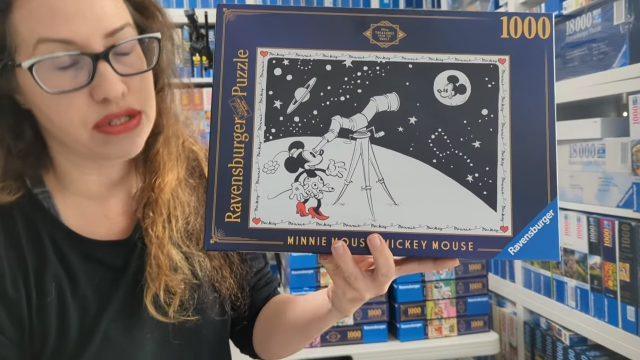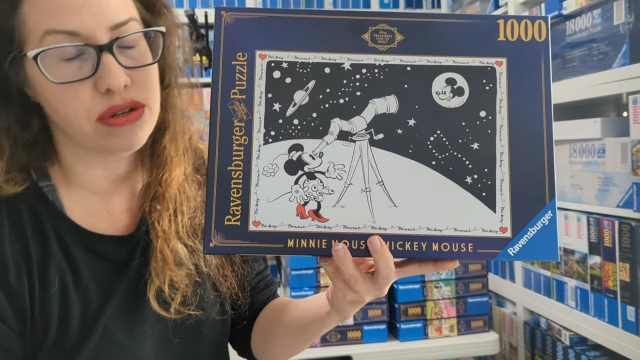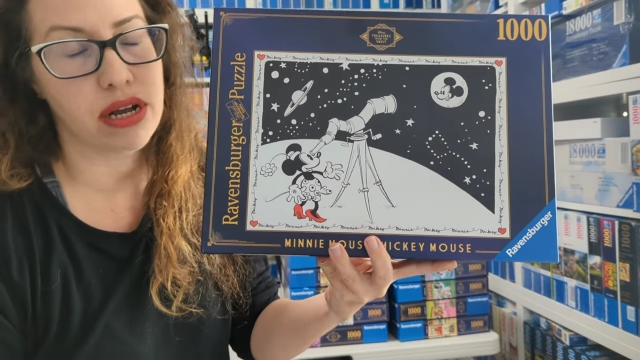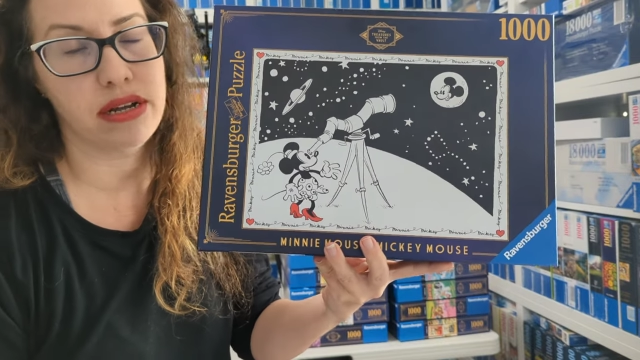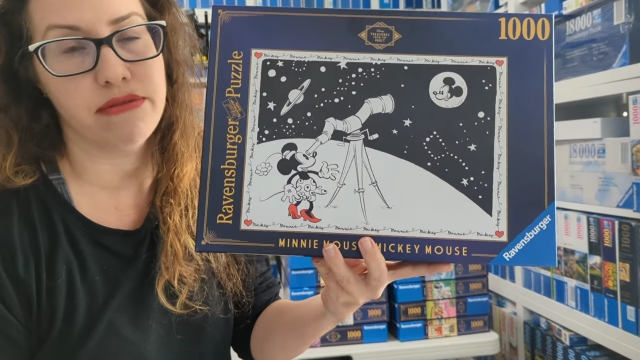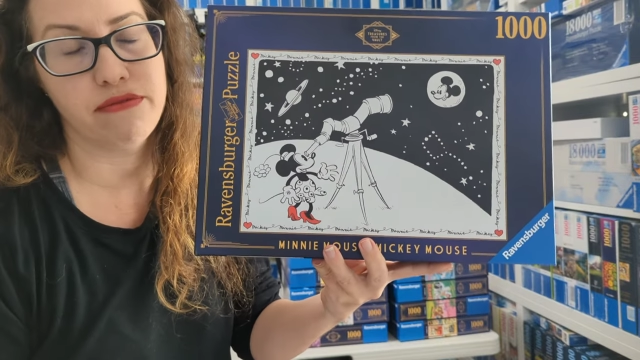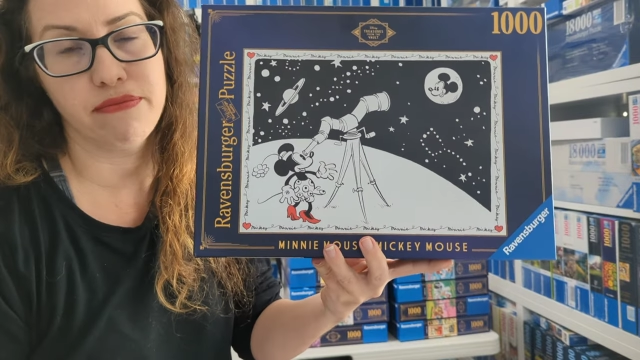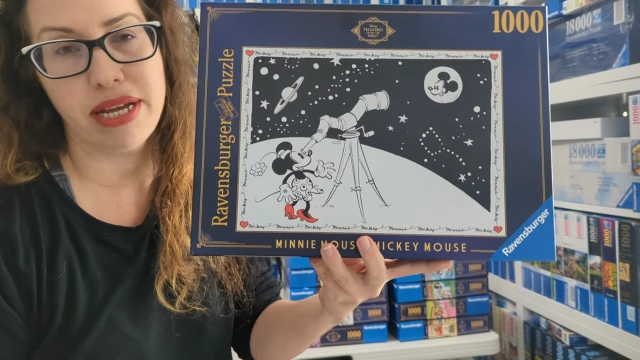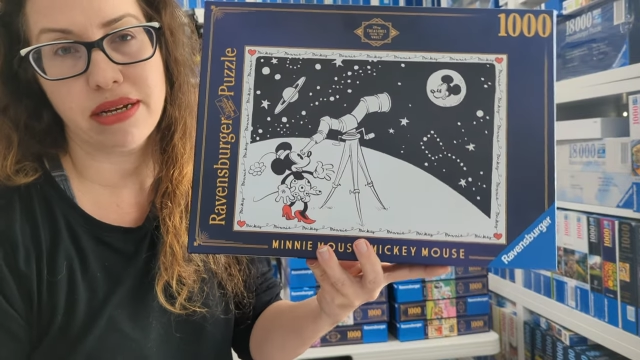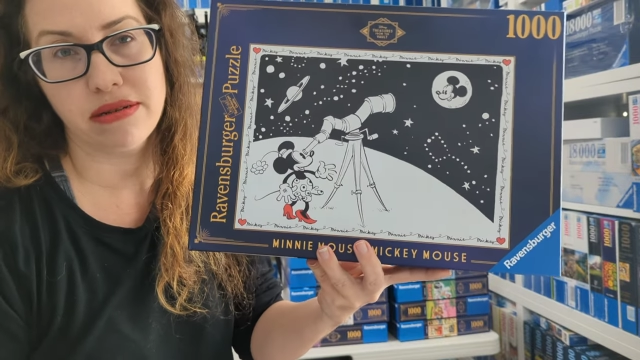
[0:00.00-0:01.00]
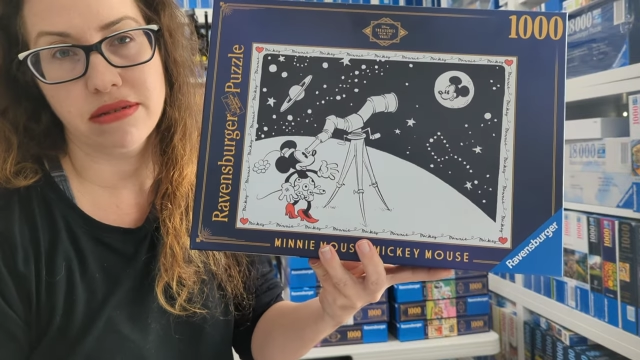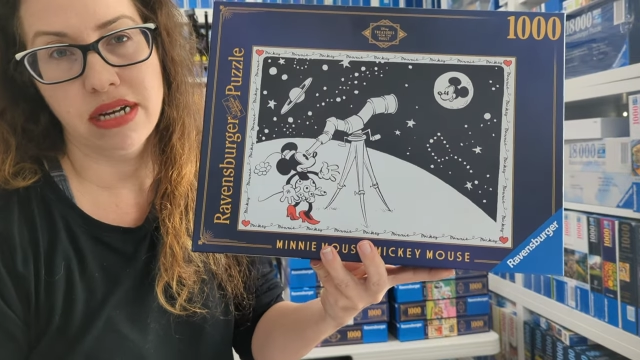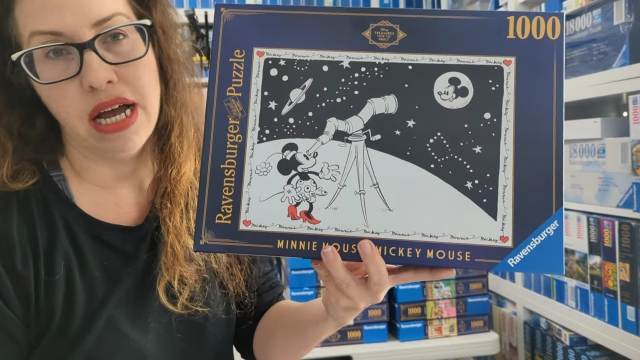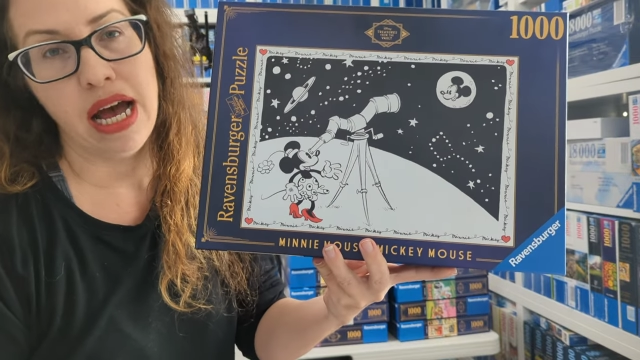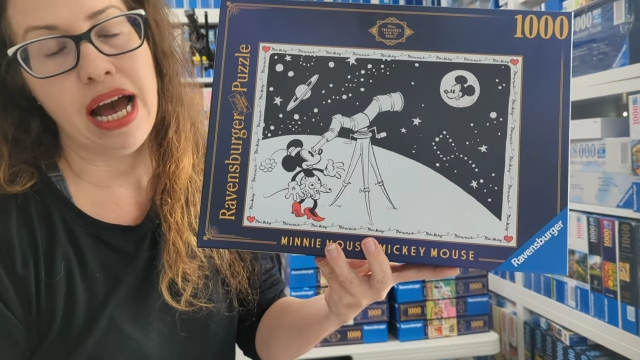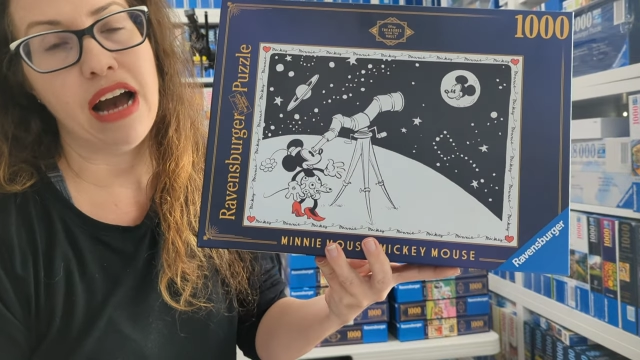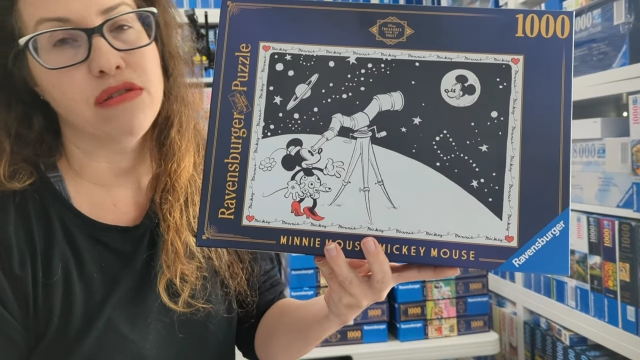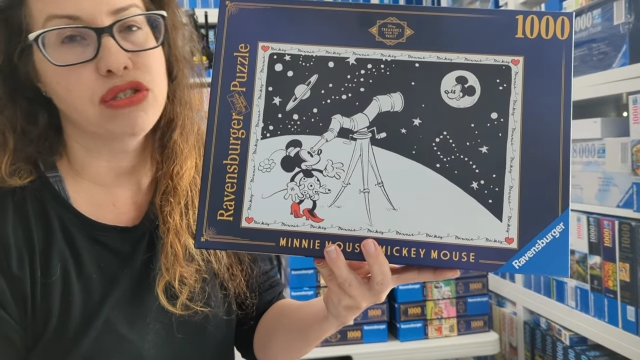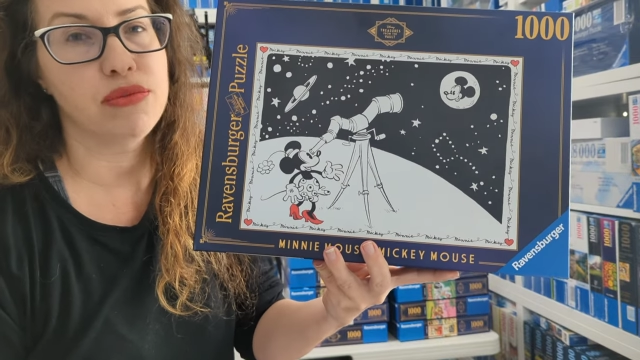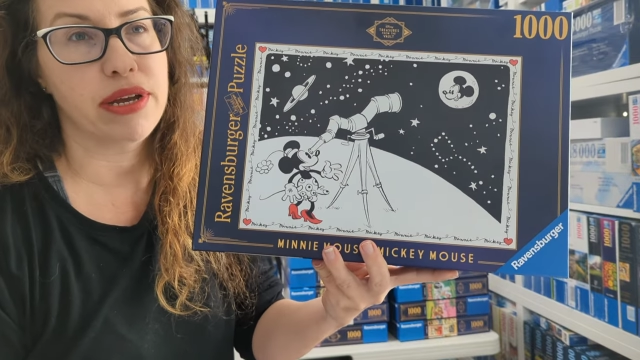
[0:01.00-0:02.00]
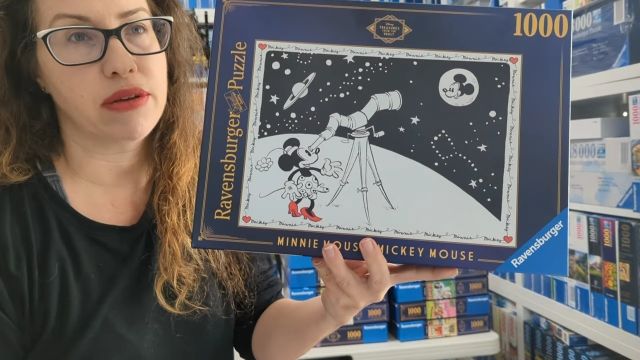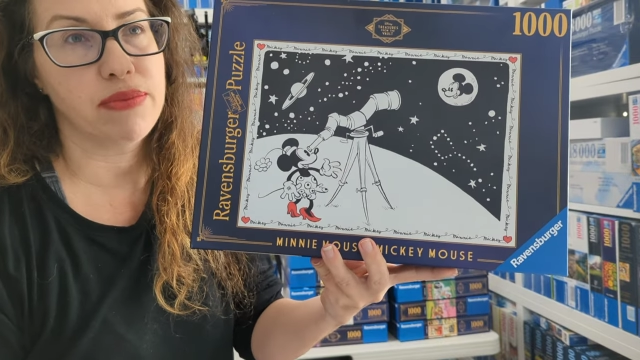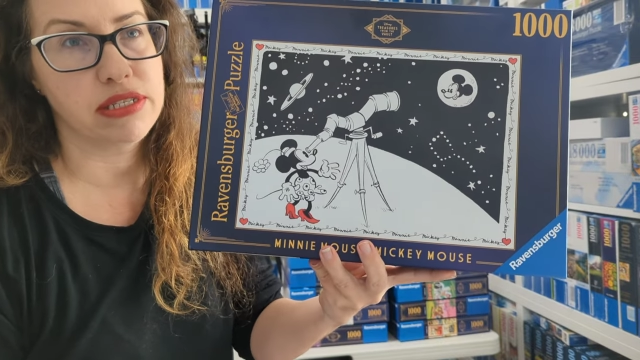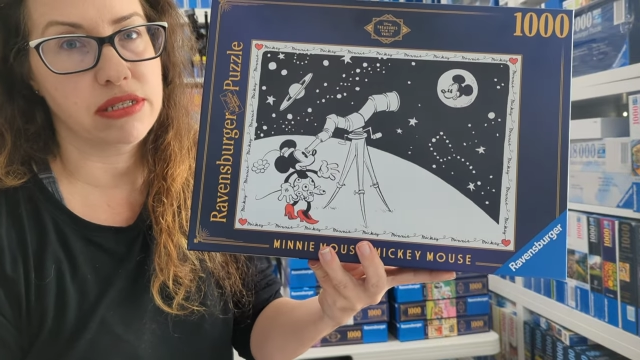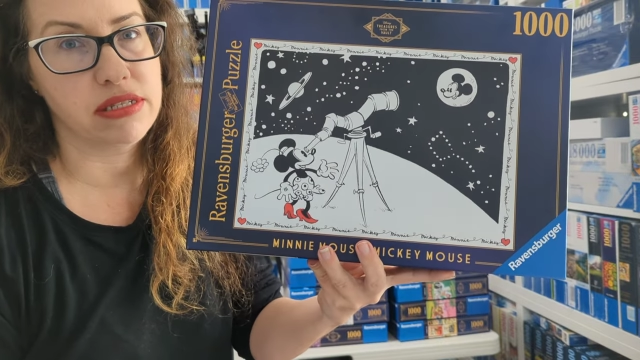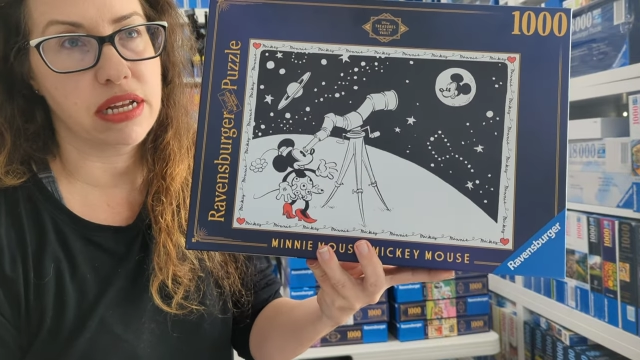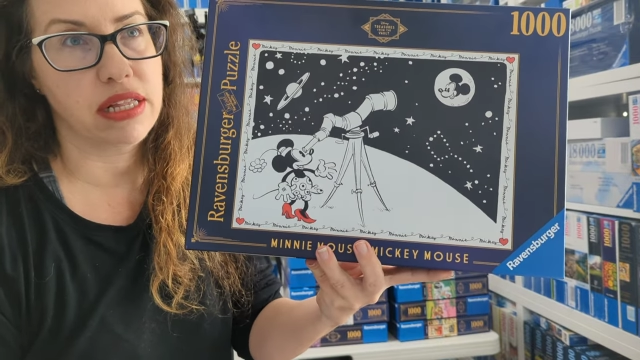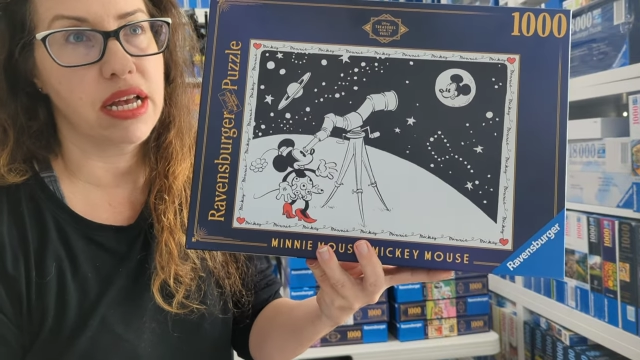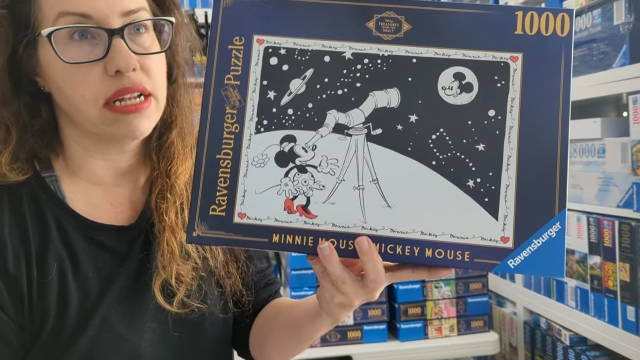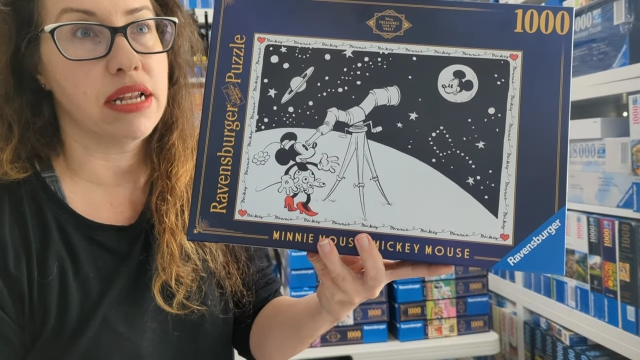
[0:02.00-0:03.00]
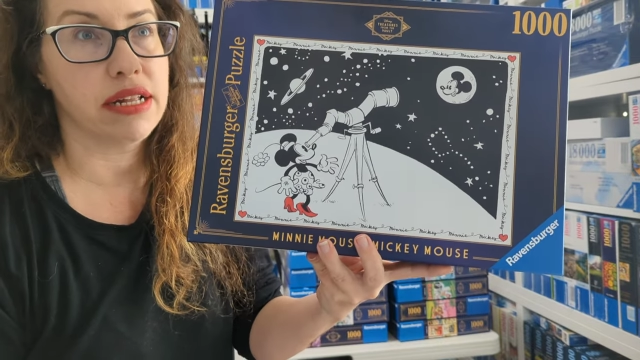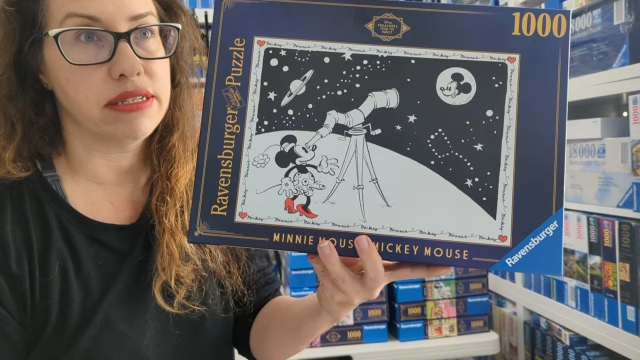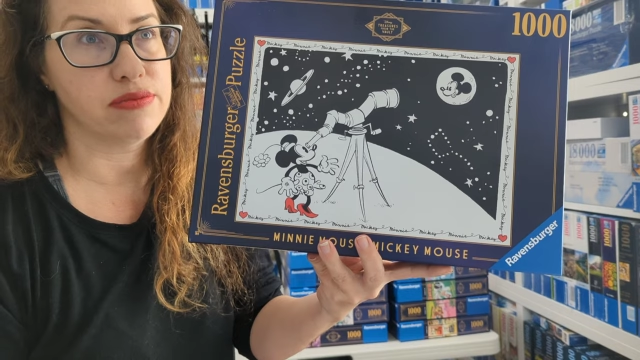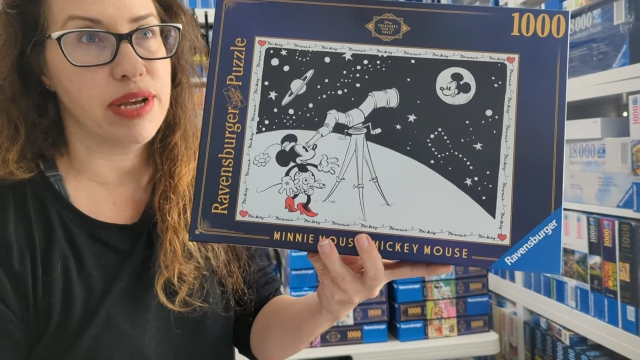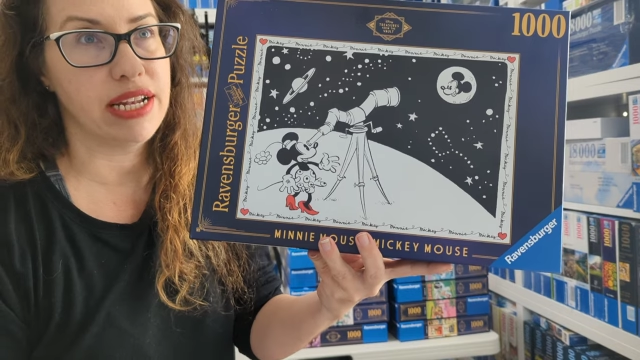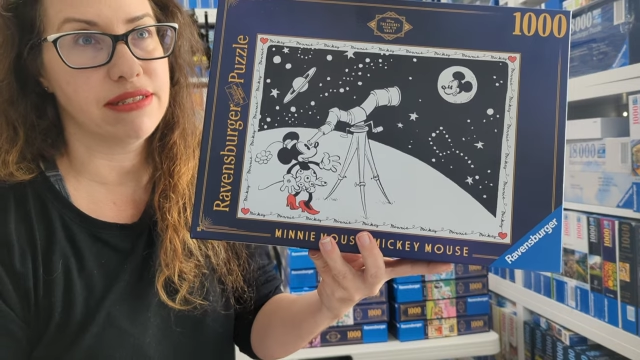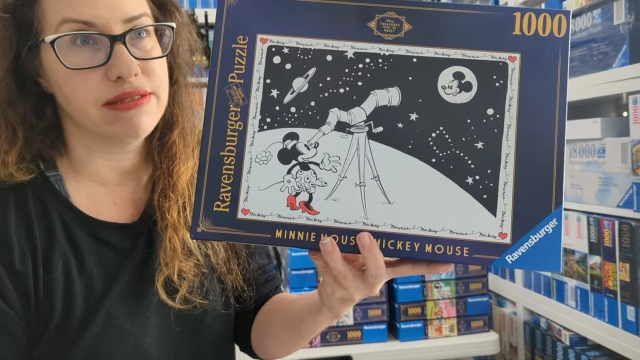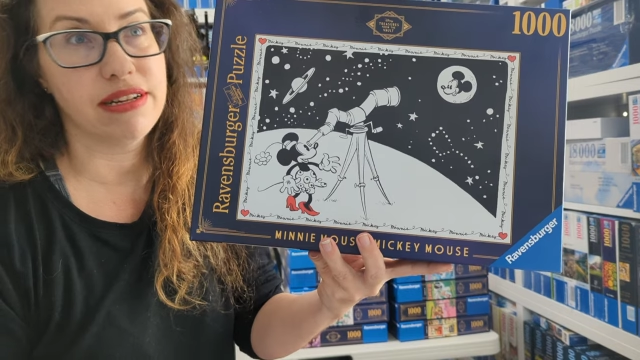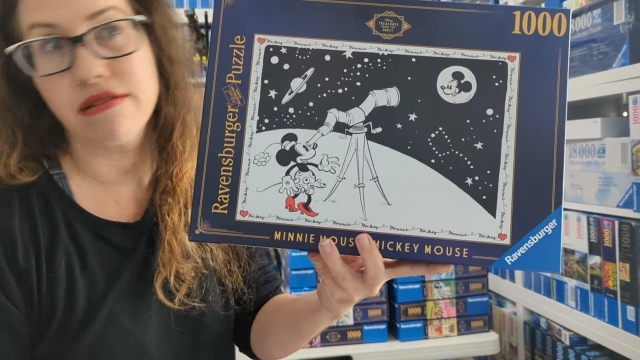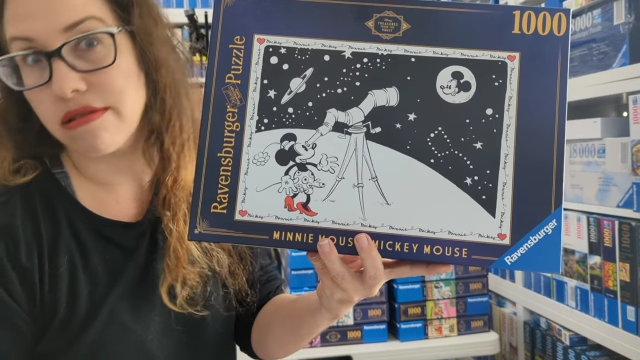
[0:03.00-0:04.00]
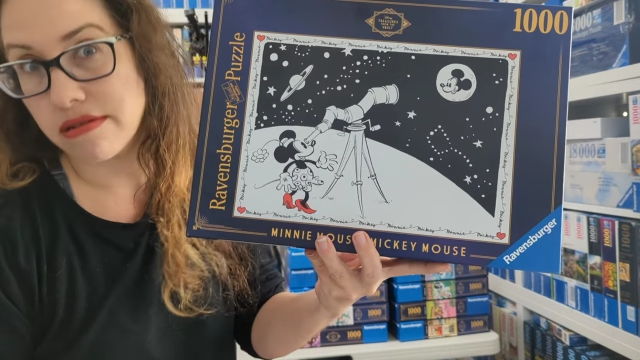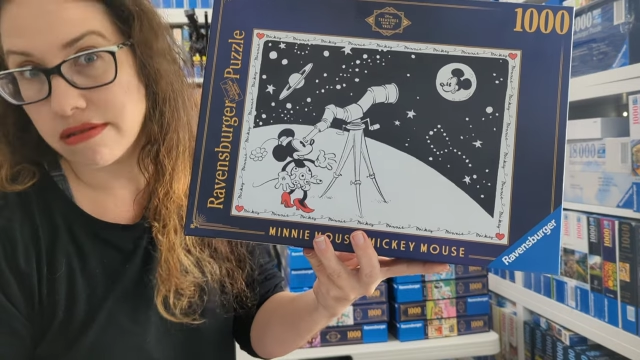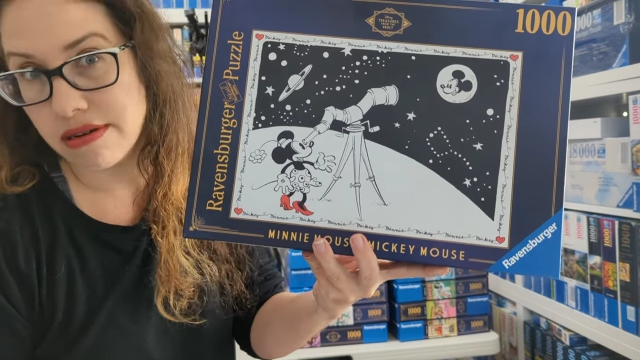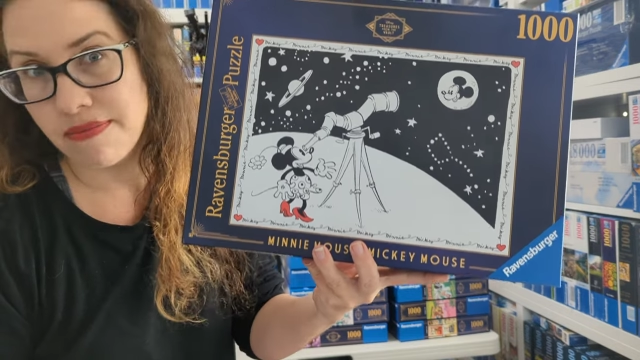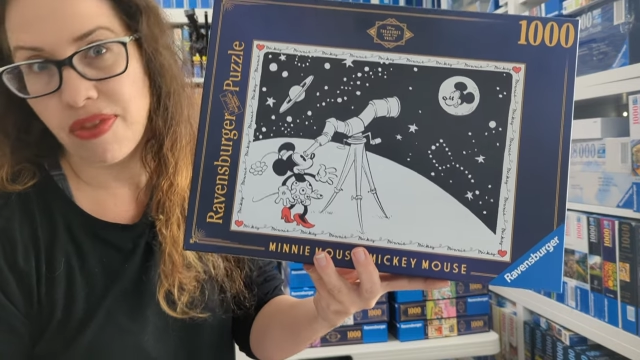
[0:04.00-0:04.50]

to kind of make how to make puzzles like that not as bad as they look.